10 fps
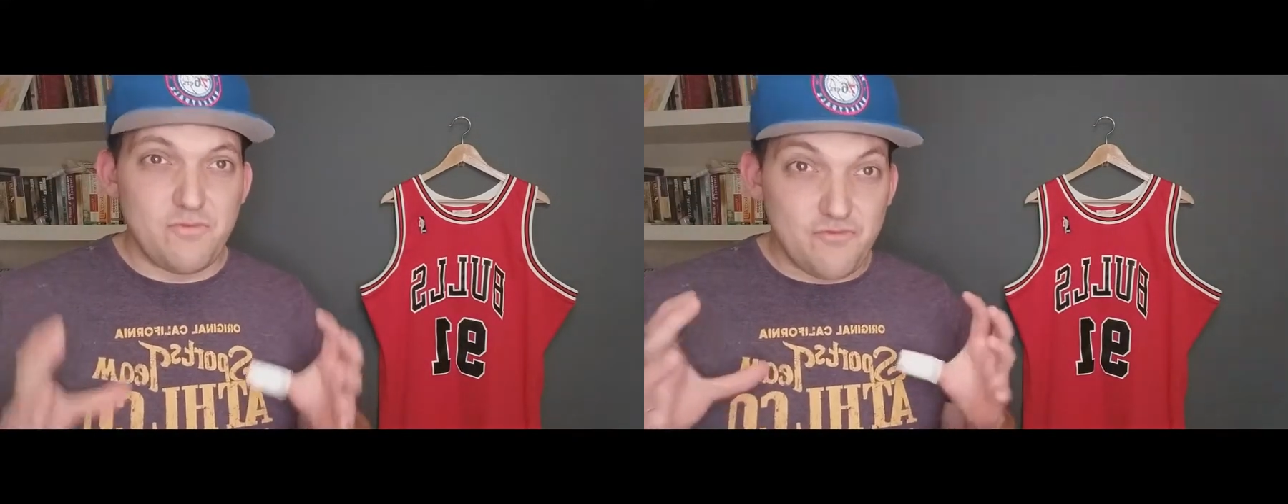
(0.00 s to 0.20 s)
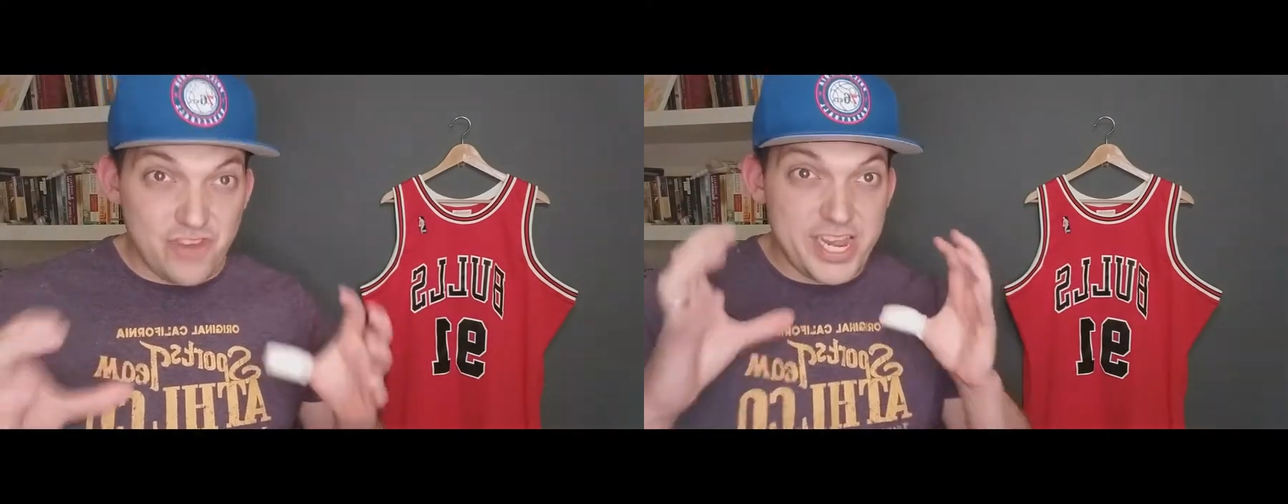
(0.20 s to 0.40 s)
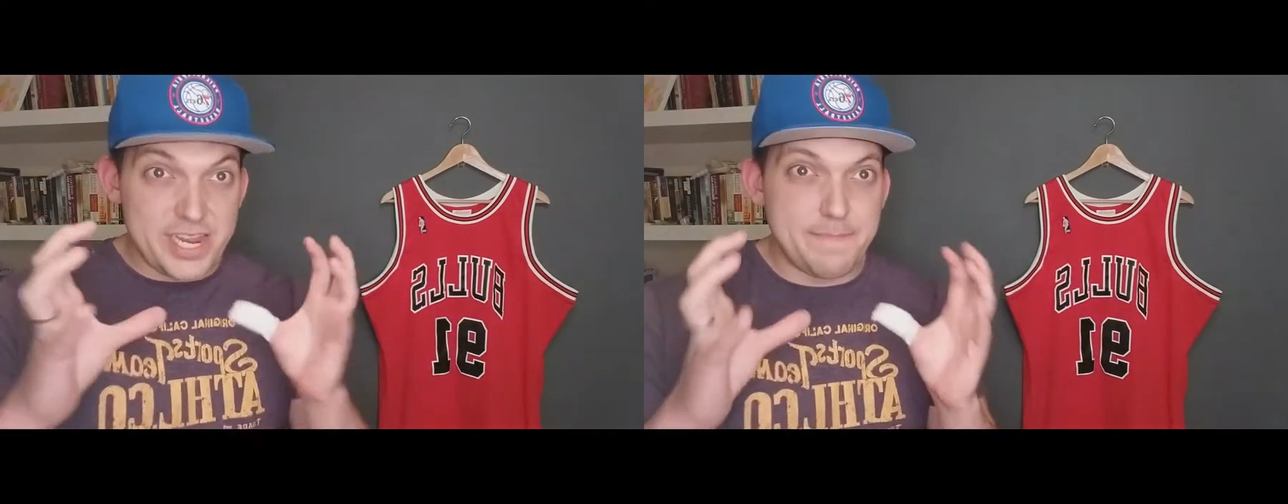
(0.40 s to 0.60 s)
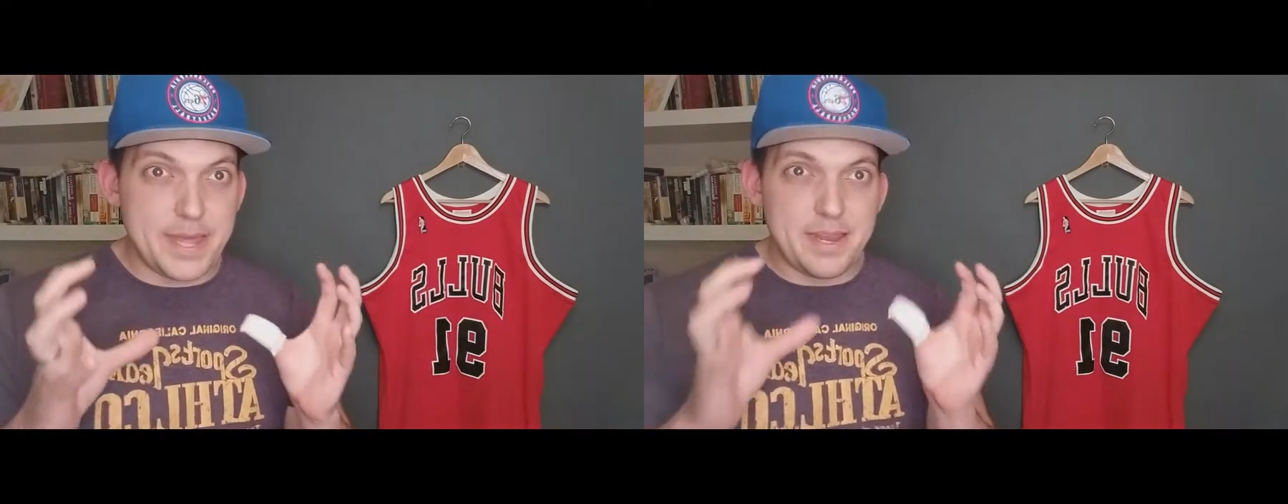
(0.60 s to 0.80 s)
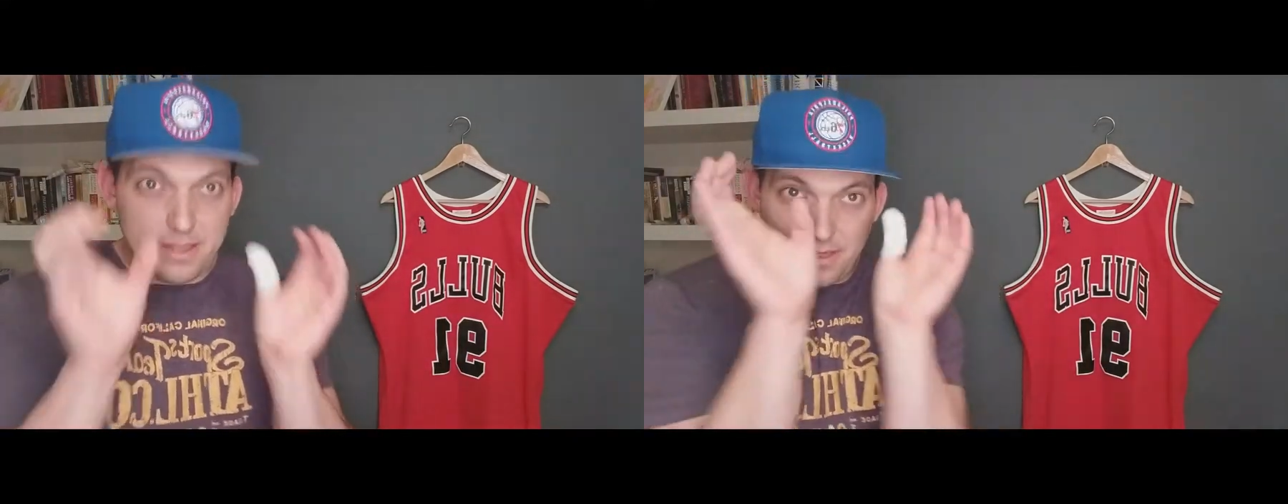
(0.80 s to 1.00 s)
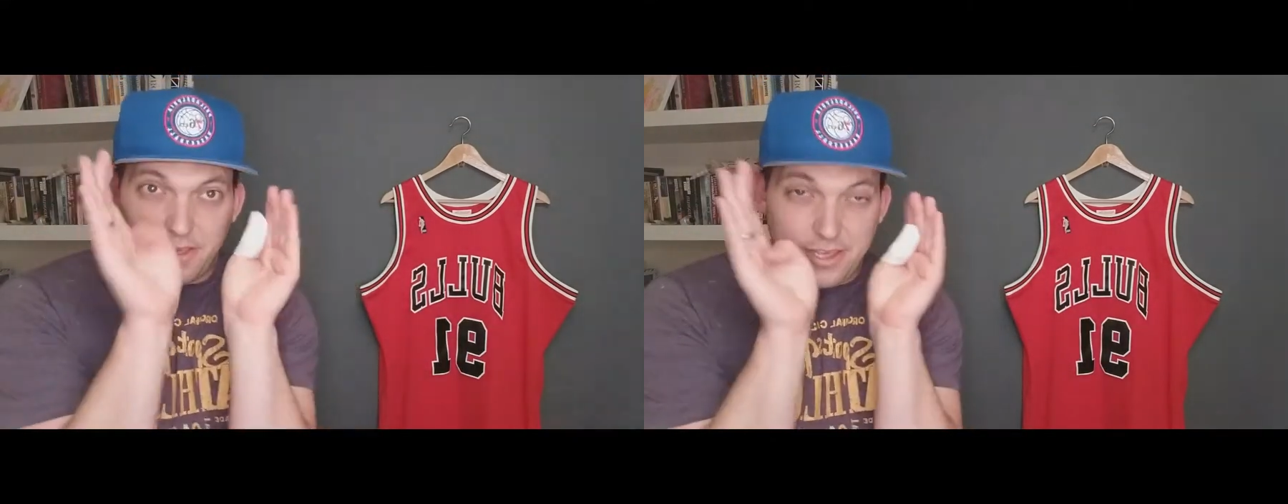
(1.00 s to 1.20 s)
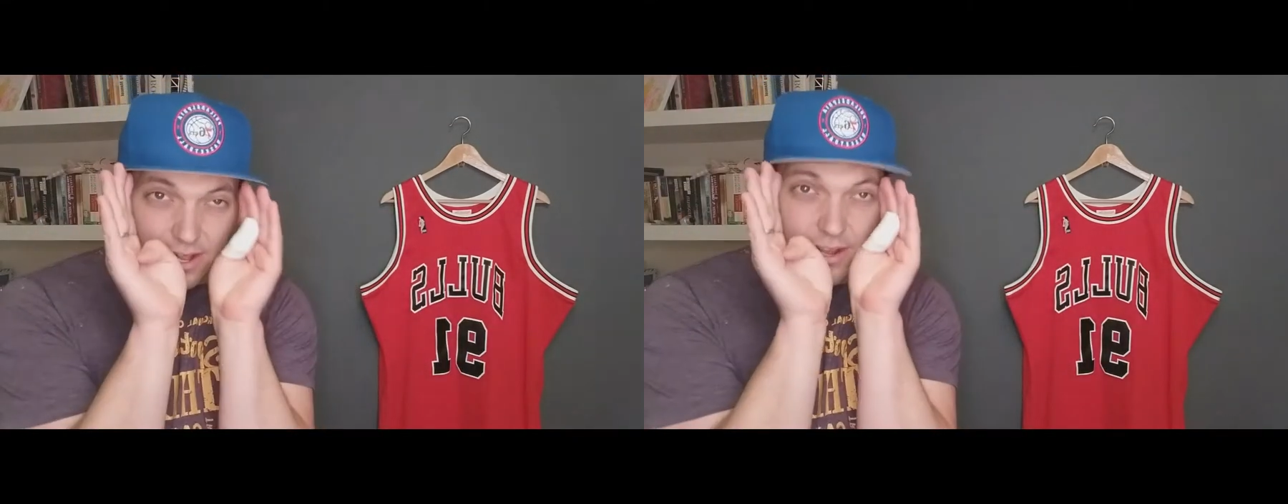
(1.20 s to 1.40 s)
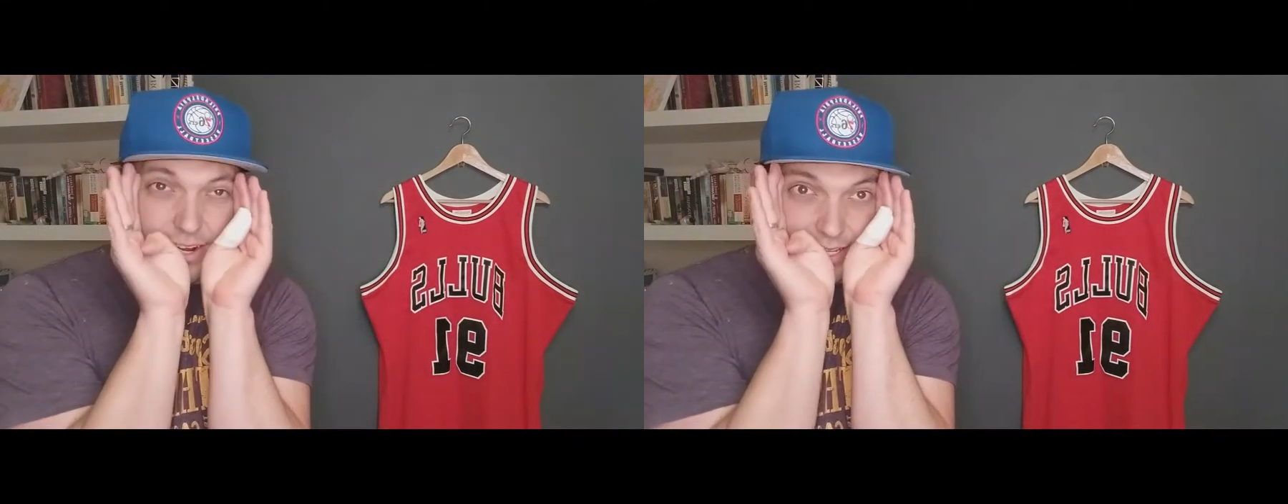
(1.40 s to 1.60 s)
really bent so you could
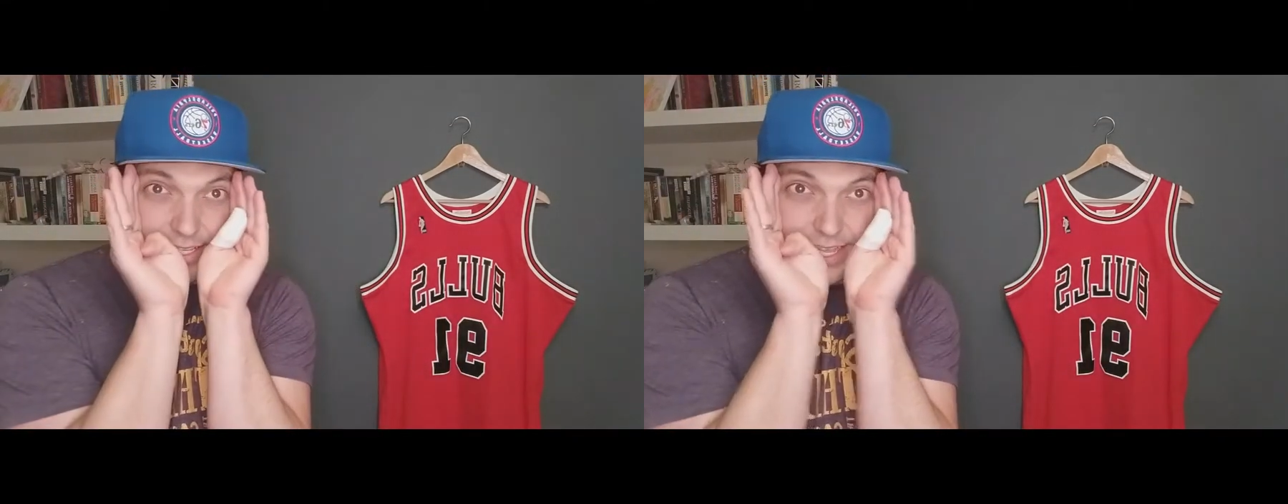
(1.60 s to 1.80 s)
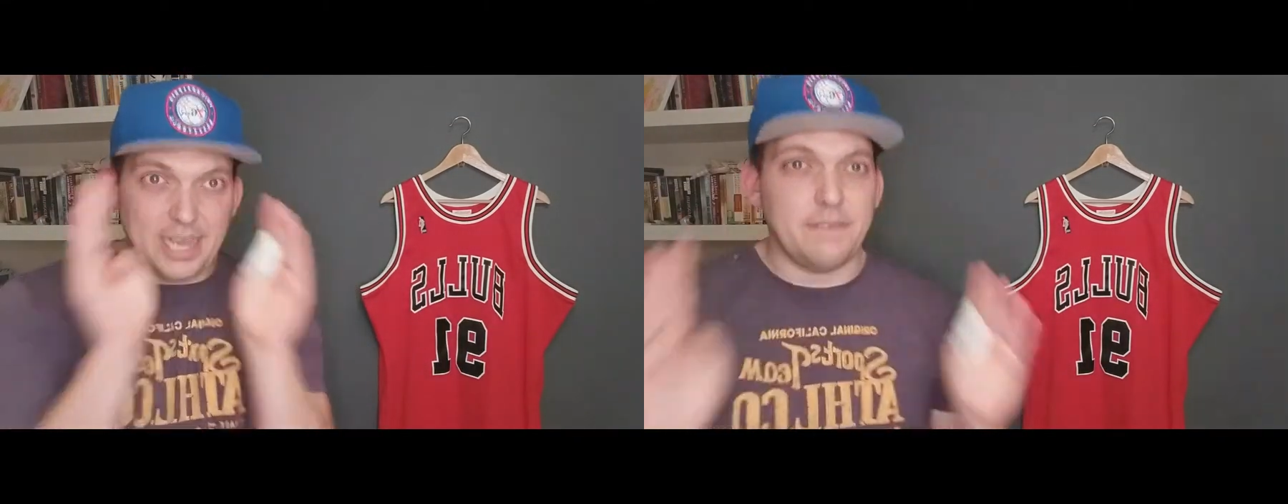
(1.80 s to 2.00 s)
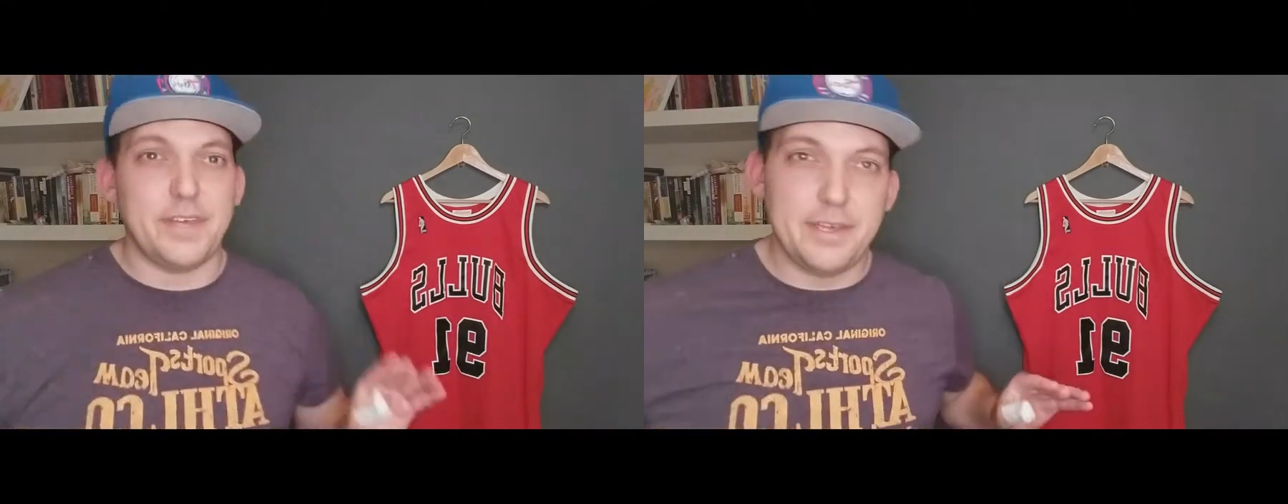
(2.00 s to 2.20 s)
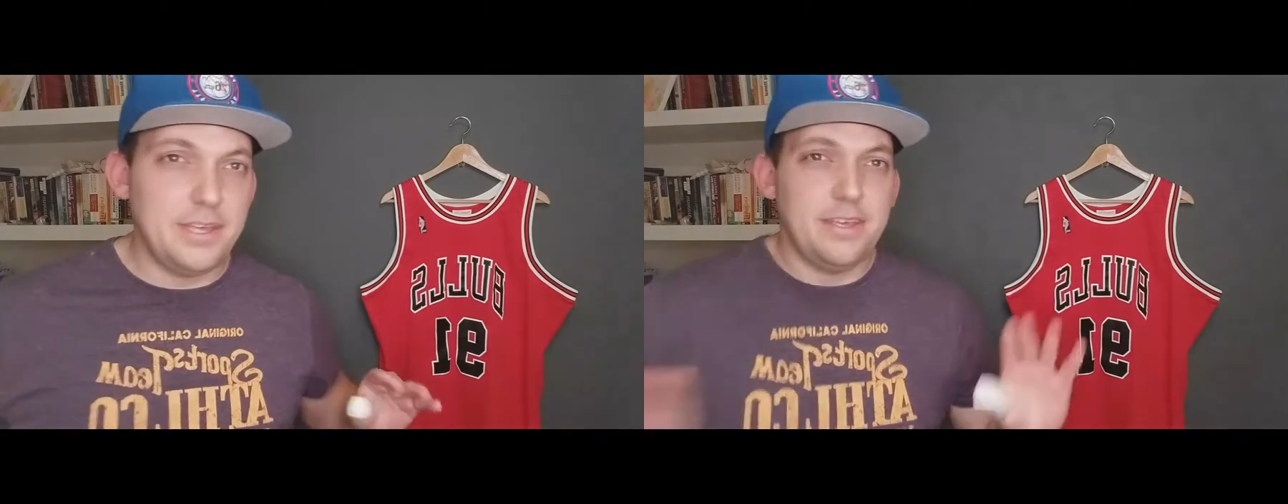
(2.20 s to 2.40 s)
hardly see out of it.